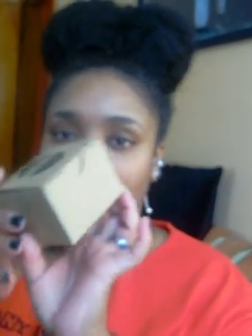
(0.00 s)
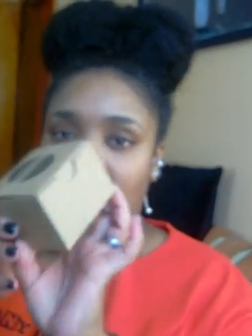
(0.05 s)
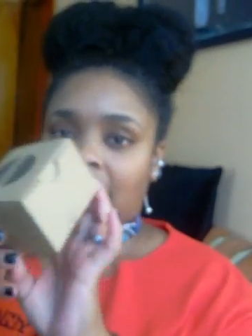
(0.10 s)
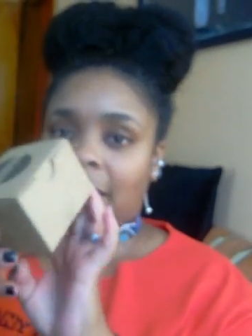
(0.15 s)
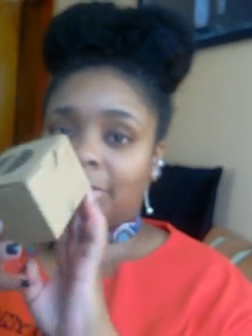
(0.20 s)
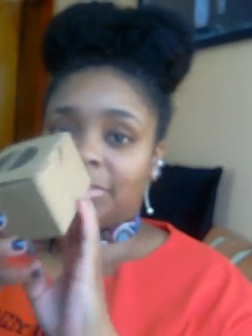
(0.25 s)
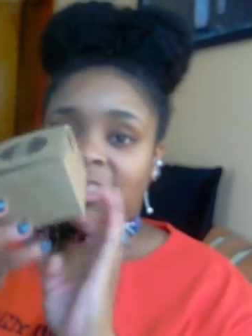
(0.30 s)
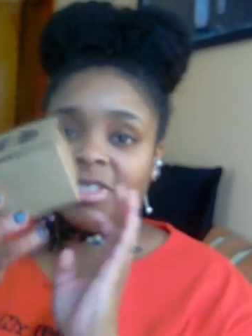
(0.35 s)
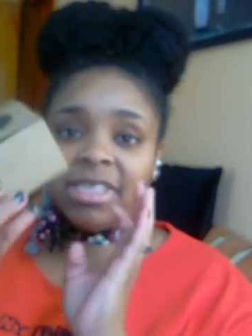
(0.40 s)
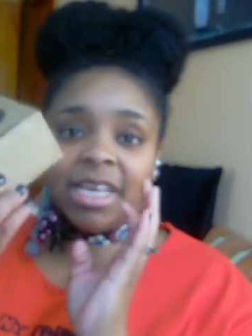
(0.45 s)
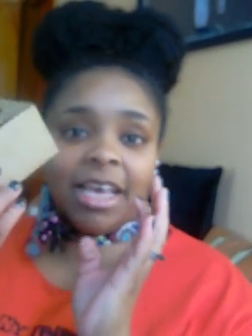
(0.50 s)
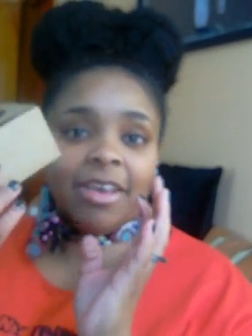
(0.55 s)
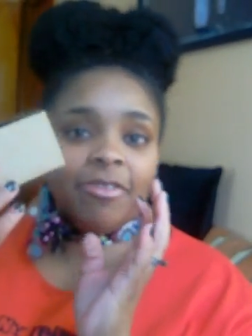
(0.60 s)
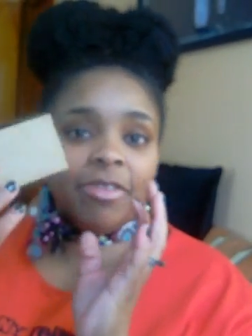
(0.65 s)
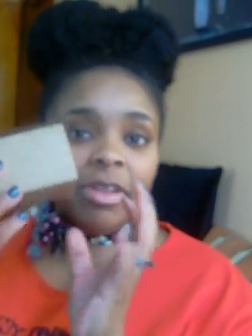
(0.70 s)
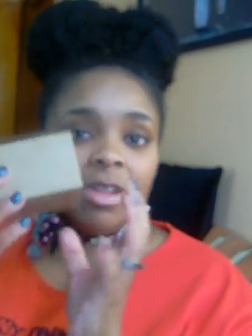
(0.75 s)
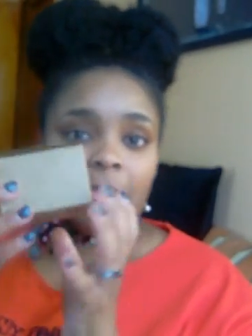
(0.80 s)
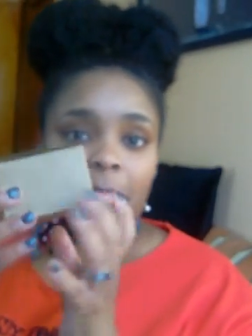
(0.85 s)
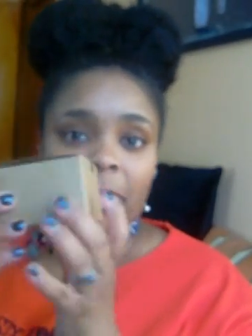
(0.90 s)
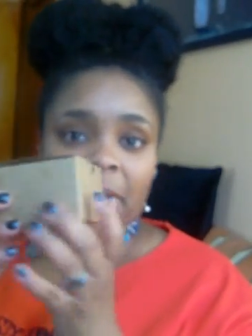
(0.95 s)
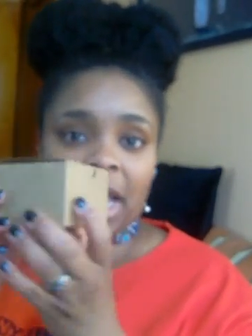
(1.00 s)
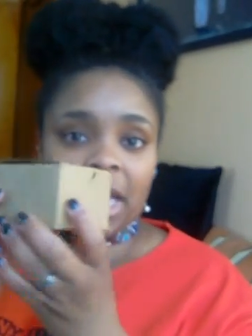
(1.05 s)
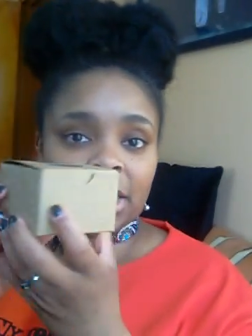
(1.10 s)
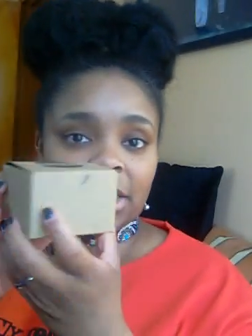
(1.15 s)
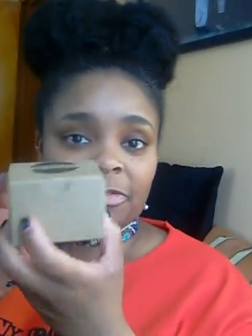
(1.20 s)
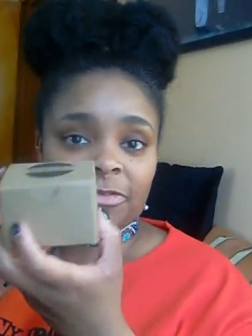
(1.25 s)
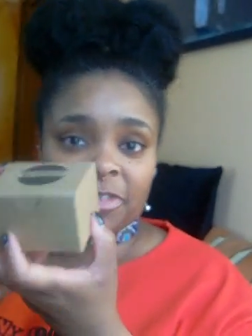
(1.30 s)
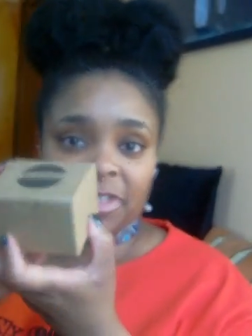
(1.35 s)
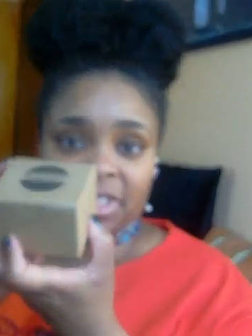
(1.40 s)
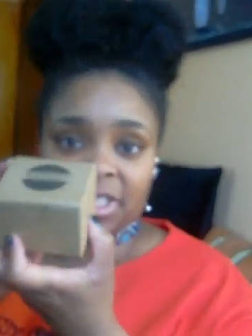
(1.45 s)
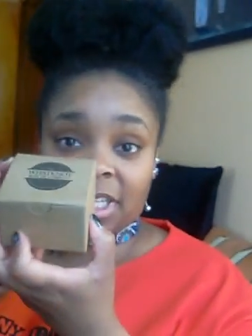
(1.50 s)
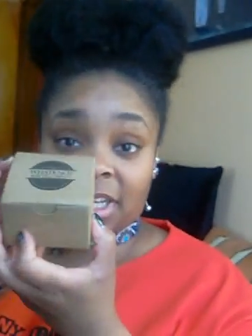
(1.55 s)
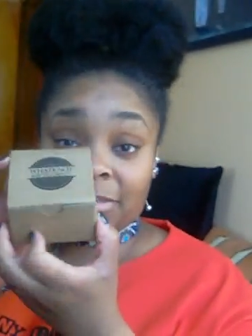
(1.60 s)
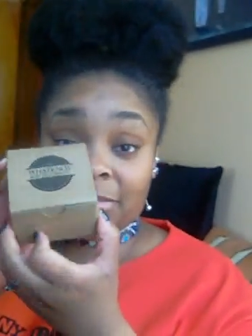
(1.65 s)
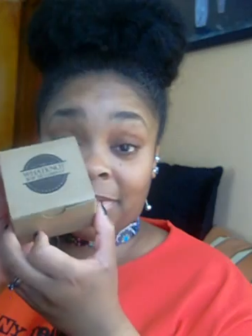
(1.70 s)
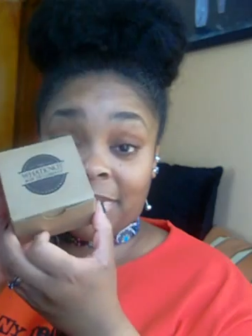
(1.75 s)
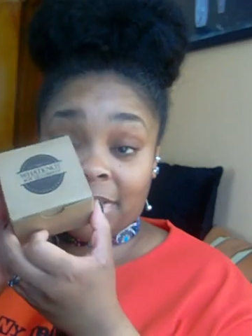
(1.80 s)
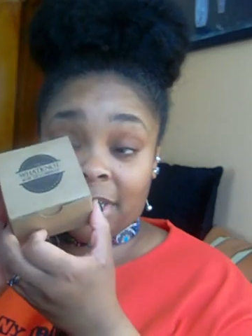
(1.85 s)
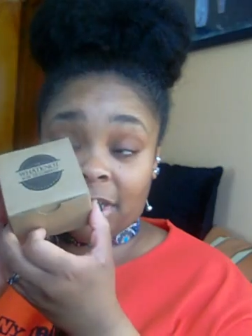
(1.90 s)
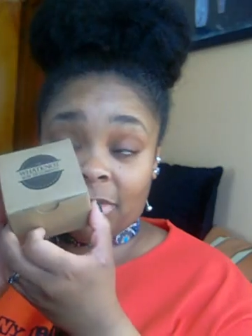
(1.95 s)
I'm saving the box for
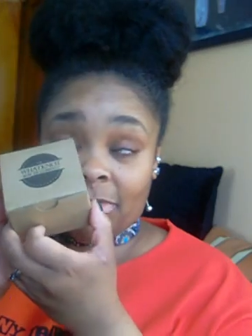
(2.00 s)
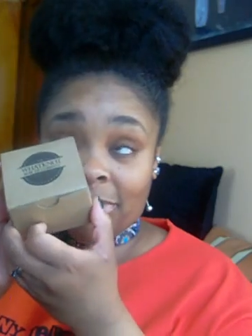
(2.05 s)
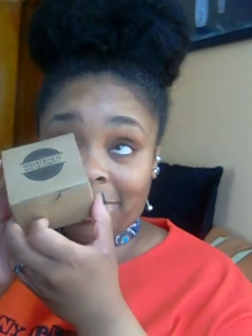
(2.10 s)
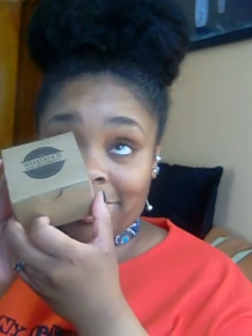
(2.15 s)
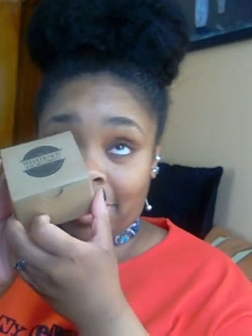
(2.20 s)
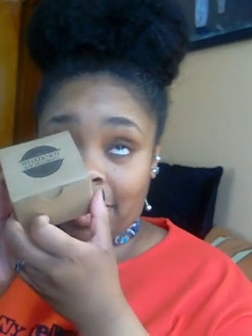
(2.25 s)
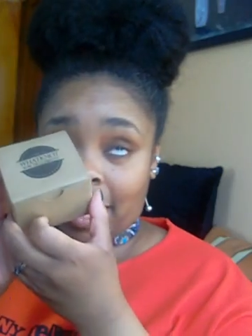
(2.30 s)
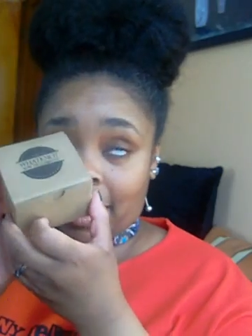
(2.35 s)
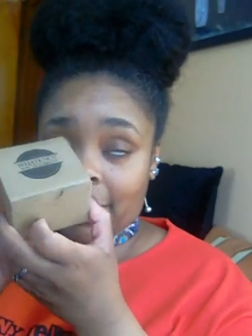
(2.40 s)
something. What?